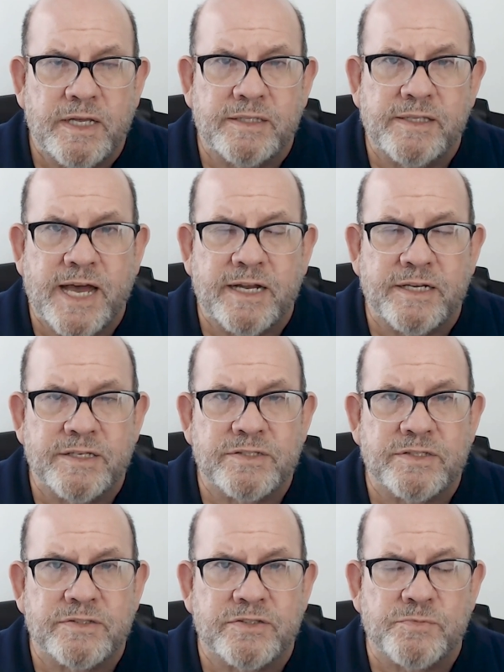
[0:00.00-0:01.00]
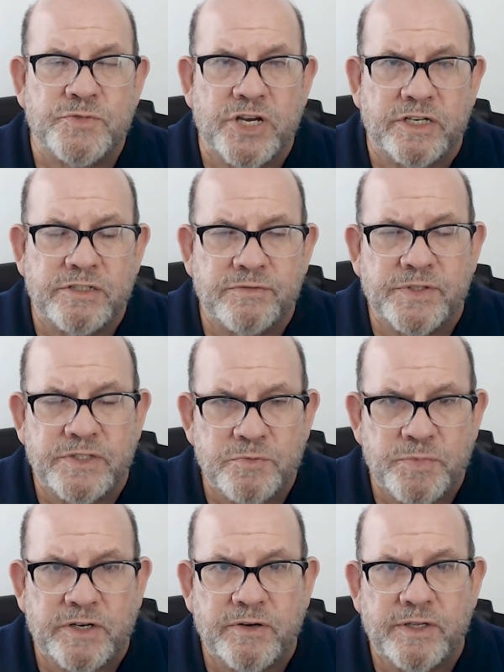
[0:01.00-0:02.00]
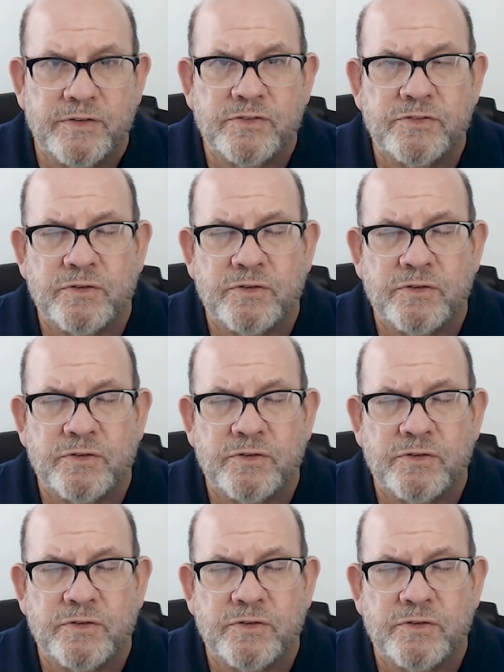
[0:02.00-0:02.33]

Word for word: And that is a subjective experience